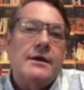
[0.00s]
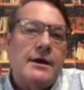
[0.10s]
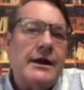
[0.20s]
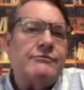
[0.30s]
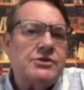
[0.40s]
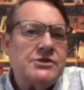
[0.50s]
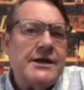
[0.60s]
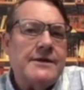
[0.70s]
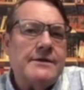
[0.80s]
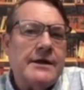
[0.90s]
I'd have to
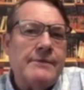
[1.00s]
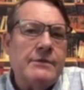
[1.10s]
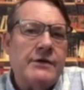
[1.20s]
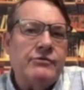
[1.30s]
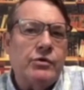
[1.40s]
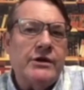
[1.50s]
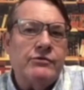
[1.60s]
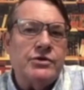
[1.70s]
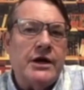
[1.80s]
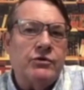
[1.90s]
say that I'm not voting
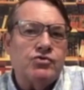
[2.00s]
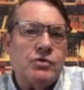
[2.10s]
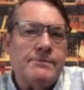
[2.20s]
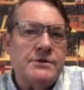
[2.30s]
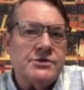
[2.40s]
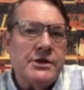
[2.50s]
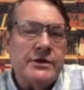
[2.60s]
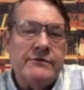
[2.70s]
for Donald Trump this year,